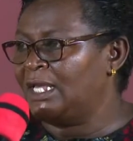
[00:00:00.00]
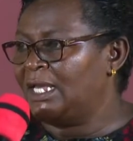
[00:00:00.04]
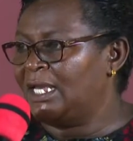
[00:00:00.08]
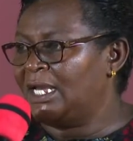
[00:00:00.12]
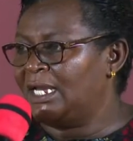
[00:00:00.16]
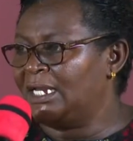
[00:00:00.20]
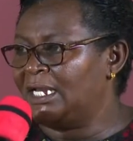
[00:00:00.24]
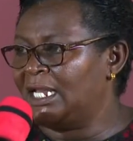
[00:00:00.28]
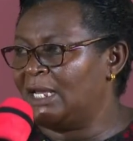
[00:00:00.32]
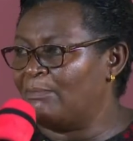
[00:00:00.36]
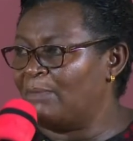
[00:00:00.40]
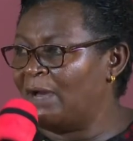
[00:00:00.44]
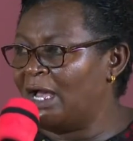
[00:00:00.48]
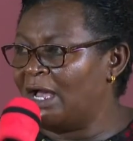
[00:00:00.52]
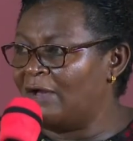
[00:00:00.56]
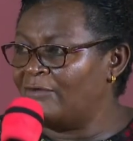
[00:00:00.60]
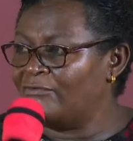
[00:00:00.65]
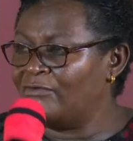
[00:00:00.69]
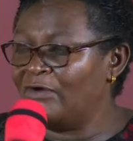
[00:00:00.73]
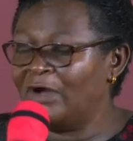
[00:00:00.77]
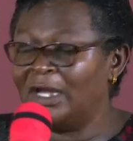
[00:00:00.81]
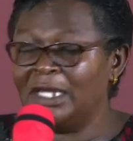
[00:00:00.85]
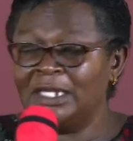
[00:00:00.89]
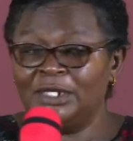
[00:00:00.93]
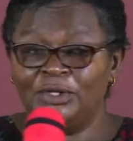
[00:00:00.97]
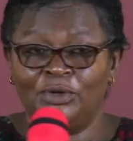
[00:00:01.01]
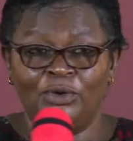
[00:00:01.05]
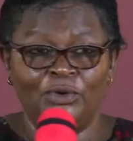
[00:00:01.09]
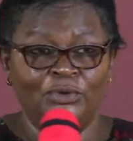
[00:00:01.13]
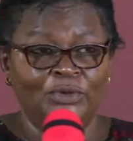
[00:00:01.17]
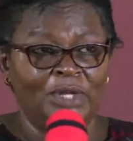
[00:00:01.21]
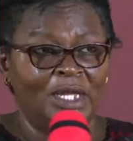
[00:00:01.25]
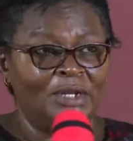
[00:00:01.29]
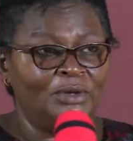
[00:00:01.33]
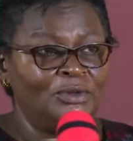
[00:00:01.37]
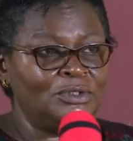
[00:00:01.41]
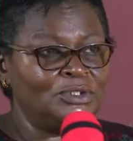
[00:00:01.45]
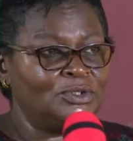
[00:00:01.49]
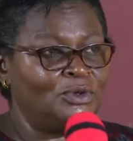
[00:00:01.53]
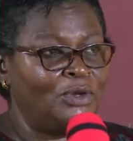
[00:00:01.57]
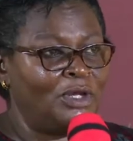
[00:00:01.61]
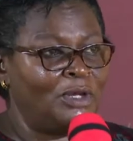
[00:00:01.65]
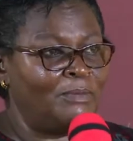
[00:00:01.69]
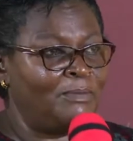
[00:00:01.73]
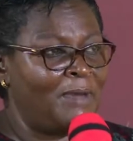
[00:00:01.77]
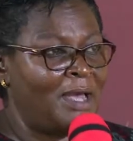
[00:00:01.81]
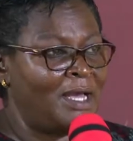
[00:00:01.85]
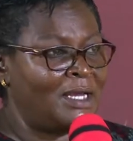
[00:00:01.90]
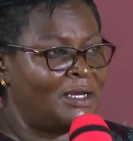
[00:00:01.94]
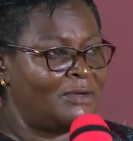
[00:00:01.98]
And above all, I know we are not going
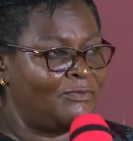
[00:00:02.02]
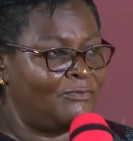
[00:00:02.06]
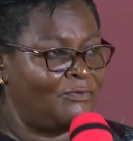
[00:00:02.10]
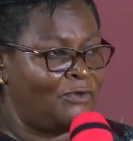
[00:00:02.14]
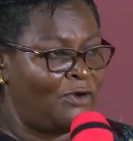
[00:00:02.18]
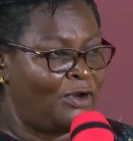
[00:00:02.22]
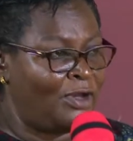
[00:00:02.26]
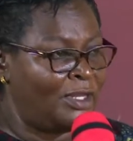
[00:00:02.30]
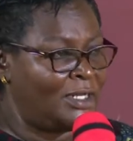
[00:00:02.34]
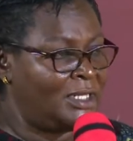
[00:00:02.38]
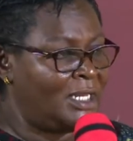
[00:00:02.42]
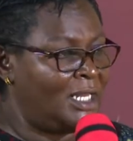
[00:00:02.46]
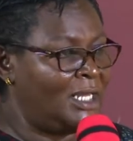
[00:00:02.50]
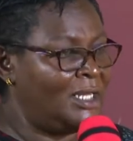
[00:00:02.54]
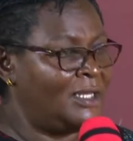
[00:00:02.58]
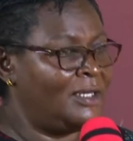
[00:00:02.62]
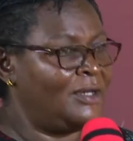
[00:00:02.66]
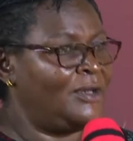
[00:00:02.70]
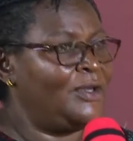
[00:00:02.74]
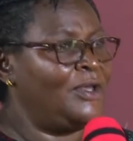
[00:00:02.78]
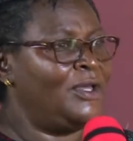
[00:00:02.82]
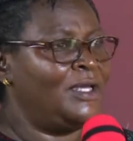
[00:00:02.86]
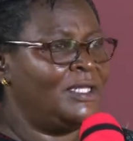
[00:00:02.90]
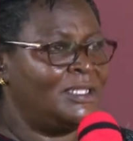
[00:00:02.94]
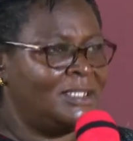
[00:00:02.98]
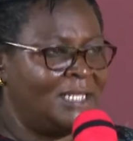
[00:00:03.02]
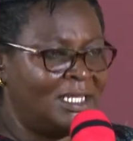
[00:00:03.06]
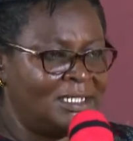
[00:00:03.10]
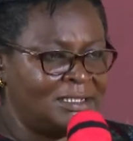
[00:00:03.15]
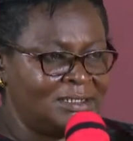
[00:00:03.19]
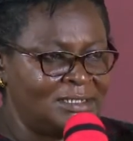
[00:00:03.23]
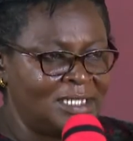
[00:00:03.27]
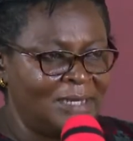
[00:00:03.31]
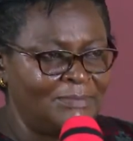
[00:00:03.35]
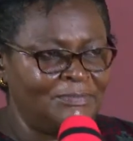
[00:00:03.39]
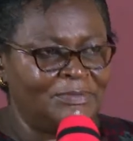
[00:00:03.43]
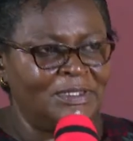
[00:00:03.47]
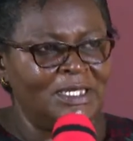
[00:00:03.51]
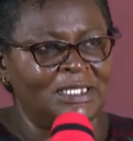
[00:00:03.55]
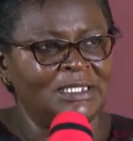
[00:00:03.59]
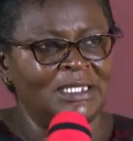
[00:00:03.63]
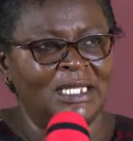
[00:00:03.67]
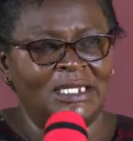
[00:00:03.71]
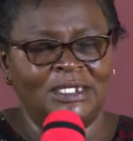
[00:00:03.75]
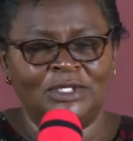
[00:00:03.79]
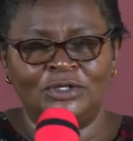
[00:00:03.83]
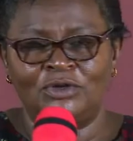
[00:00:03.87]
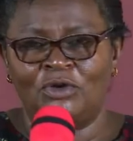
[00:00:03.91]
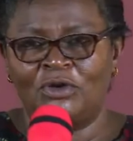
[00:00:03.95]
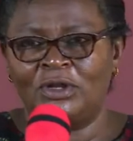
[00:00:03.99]
back void. There's something
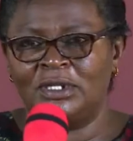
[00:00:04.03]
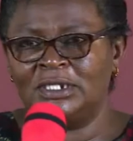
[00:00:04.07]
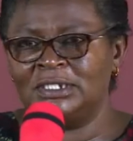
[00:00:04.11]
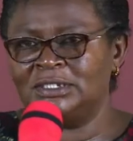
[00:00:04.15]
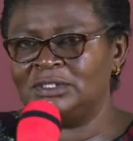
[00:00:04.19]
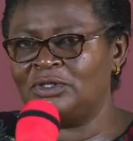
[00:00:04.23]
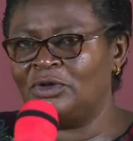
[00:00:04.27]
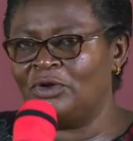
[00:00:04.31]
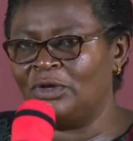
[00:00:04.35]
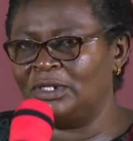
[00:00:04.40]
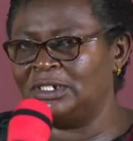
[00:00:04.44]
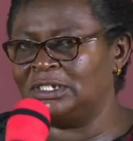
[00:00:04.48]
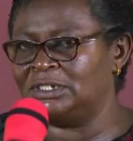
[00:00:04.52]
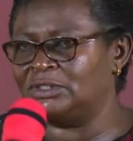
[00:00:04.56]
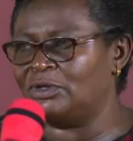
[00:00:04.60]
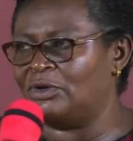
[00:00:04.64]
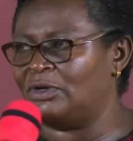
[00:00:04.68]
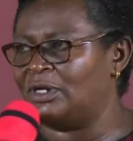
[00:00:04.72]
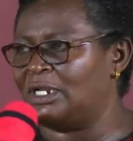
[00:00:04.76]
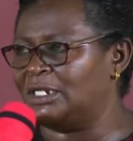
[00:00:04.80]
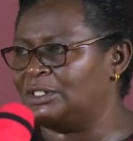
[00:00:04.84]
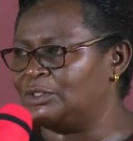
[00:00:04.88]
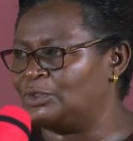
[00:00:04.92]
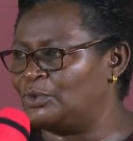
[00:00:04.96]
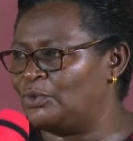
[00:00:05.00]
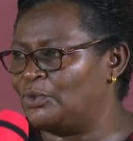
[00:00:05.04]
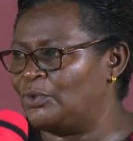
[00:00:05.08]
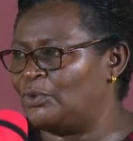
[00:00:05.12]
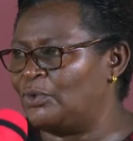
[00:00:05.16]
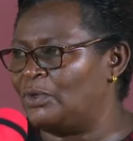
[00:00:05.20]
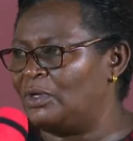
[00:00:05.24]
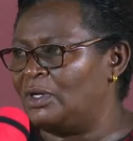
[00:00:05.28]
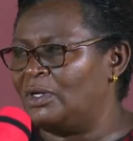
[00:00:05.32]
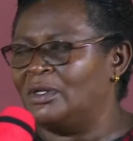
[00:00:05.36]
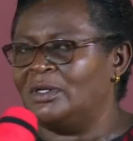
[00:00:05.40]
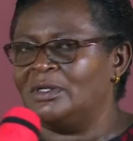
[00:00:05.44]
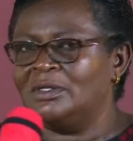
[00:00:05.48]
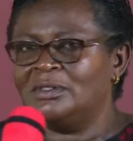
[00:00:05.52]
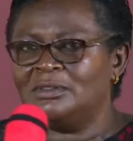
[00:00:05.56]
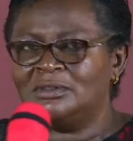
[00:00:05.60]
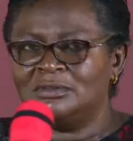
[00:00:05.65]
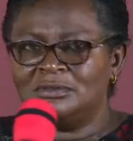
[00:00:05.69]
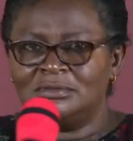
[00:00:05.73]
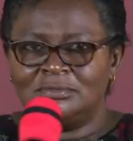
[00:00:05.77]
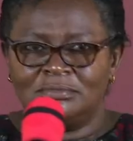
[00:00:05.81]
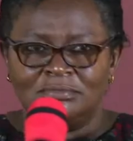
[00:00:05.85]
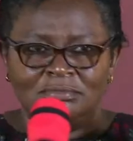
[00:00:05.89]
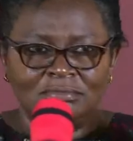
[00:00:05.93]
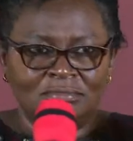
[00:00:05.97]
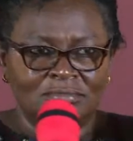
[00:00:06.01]
that God is, God is going to do.
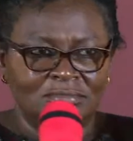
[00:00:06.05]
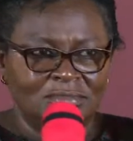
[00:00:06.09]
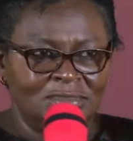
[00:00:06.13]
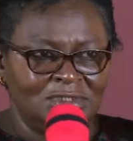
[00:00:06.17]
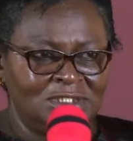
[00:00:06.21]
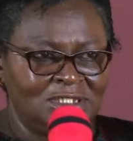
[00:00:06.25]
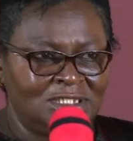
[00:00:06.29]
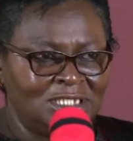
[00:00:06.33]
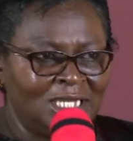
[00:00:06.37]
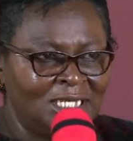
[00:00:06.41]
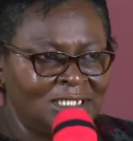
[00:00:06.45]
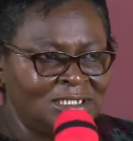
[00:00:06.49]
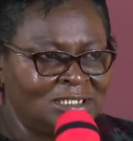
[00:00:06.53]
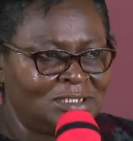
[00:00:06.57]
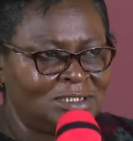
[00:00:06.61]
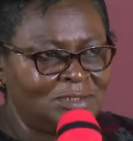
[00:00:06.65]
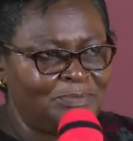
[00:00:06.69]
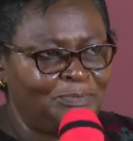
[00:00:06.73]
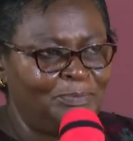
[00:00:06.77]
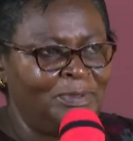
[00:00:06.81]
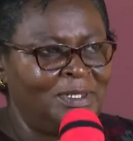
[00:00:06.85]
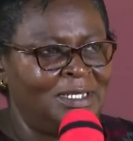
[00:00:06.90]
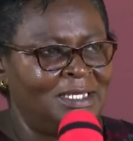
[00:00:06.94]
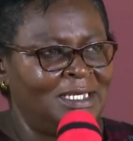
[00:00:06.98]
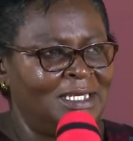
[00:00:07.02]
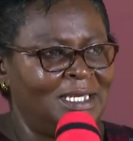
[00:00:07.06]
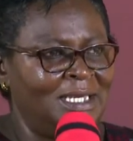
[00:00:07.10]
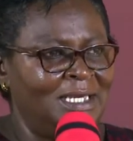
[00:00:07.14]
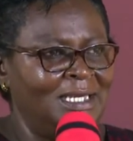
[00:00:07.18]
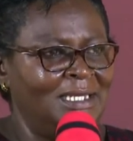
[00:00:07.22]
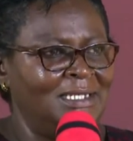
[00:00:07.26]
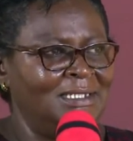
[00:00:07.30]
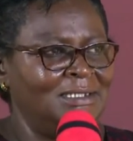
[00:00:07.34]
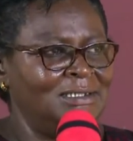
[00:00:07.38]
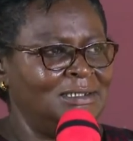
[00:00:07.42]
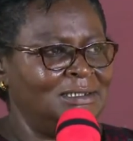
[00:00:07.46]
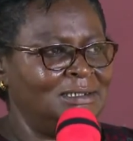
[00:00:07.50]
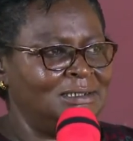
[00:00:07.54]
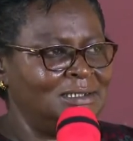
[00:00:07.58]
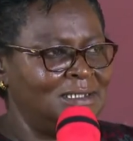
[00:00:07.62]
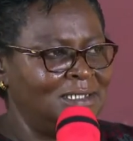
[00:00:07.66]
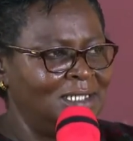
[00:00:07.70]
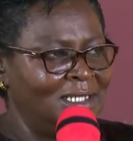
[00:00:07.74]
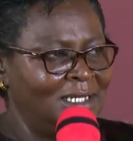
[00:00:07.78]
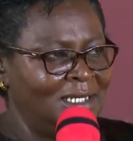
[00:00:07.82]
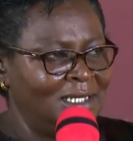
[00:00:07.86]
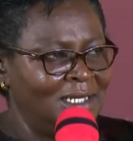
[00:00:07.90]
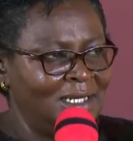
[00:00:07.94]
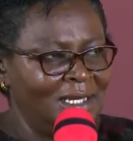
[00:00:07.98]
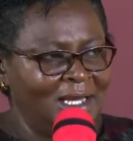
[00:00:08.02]
Just be keen
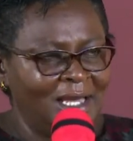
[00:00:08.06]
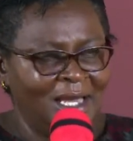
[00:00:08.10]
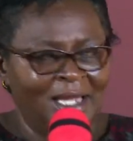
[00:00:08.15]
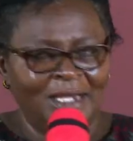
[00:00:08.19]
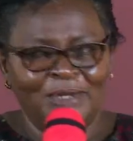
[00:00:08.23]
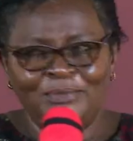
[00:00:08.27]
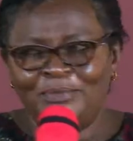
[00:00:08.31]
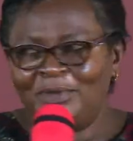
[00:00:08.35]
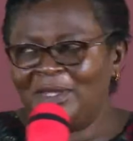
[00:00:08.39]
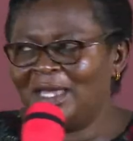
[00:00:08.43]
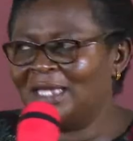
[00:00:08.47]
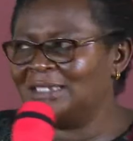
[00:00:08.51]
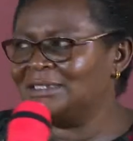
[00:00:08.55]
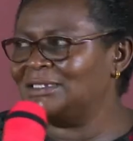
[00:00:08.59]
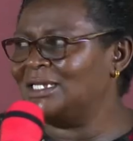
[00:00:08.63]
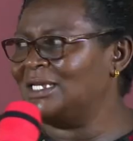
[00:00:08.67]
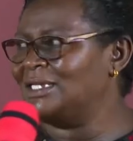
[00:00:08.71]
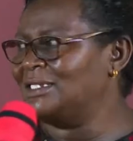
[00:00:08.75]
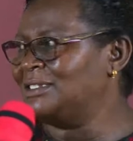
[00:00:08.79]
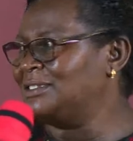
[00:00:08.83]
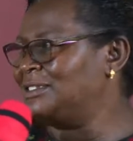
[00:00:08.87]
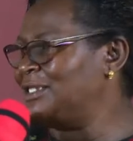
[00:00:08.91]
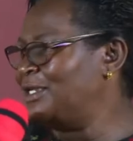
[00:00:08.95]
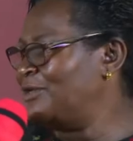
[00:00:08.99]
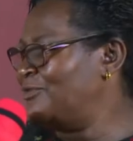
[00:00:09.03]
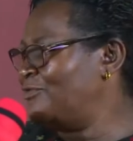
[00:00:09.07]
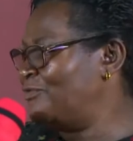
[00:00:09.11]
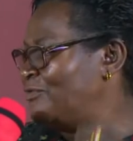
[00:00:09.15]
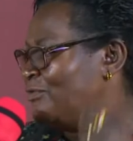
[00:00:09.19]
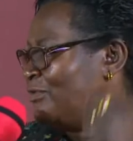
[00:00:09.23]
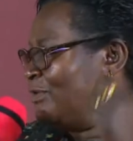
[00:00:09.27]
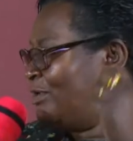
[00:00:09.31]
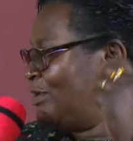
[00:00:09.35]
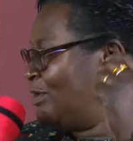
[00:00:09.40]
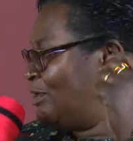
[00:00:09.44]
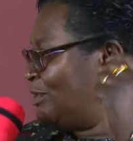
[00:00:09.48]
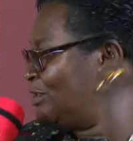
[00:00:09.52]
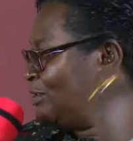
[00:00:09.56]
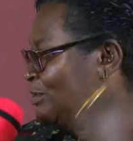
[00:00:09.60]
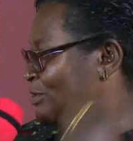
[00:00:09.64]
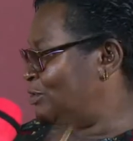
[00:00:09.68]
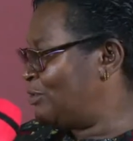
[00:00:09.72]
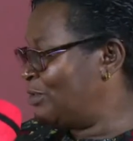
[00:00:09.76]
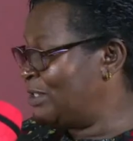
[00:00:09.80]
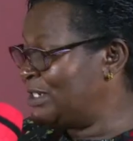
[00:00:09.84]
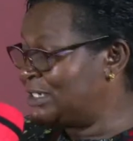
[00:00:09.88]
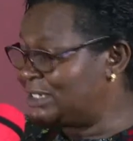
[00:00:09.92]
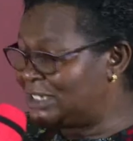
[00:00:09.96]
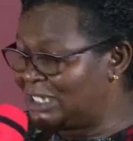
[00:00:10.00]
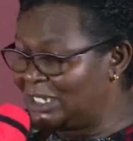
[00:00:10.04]
and be attentive to
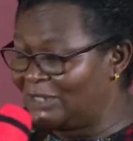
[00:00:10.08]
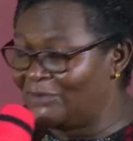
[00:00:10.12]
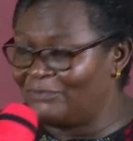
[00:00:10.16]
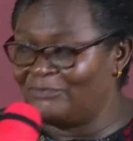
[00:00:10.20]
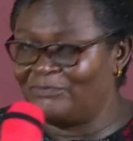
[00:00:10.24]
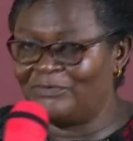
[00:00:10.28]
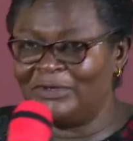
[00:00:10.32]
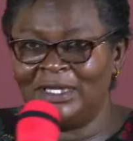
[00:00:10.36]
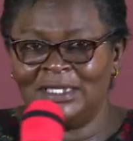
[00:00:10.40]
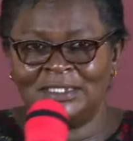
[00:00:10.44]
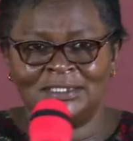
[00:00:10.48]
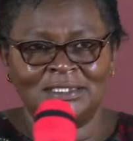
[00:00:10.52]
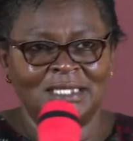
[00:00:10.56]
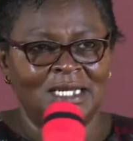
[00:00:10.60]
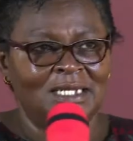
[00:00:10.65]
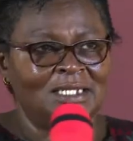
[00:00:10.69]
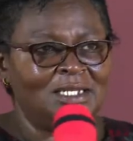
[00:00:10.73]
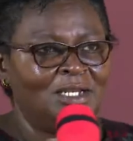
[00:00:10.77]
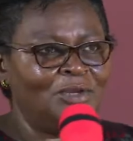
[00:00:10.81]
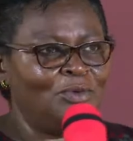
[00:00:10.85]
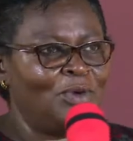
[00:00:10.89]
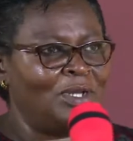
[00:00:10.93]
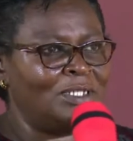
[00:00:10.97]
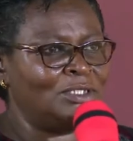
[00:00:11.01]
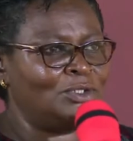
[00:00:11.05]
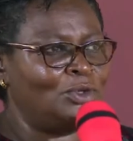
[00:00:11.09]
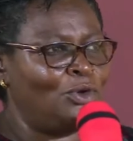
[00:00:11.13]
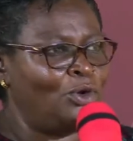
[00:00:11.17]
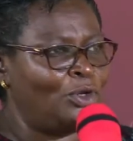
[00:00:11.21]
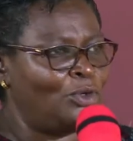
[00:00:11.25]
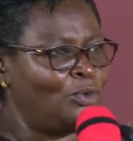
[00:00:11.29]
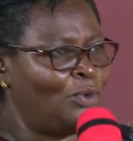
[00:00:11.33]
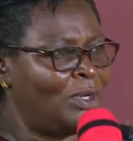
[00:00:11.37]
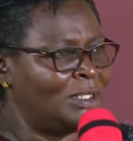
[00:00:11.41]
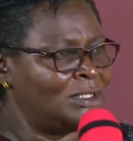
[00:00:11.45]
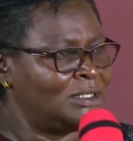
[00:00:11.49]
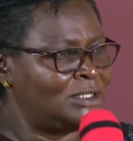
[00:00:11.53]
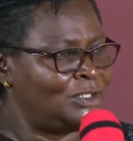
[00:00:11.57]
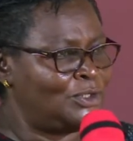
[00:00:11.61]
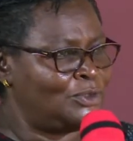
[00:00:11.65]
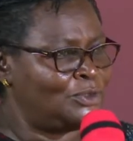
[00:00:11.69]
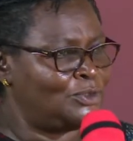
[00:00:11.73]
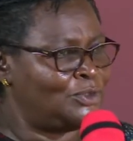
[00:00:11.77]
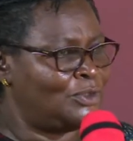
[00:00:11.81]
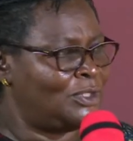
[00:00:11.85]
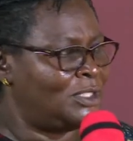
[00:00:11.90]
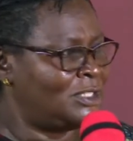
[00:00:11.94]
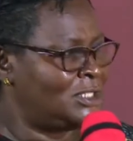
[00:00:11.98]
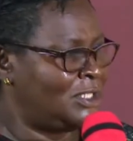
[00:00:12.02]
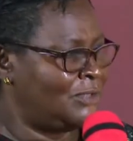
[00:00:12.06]
receive exactly what God wants you
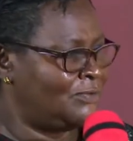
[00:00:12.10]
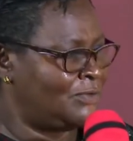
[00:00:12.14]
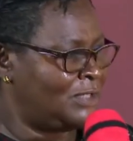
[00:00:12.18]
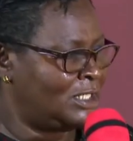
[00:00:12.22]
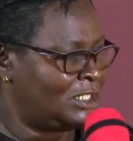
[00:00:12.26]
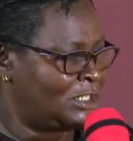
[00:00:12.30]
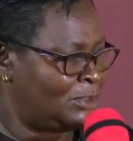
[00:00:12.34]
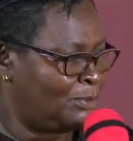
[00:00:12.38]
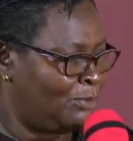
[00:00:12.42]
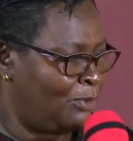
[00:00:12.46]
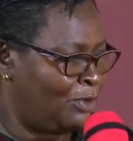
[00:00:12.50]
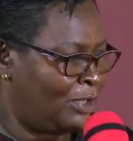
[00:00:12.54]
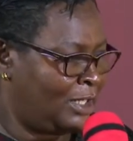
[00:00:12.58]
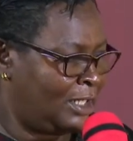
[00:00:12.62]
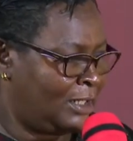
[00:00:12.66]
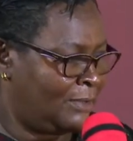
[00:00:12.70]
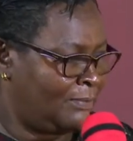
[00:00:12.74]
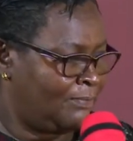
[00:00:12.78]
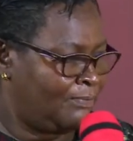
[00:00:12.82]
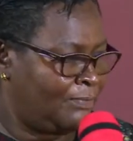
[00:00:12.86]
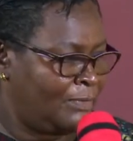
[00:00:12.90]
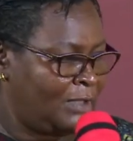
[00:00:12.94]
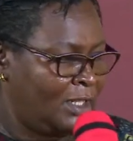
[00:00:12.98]
to receive this morning.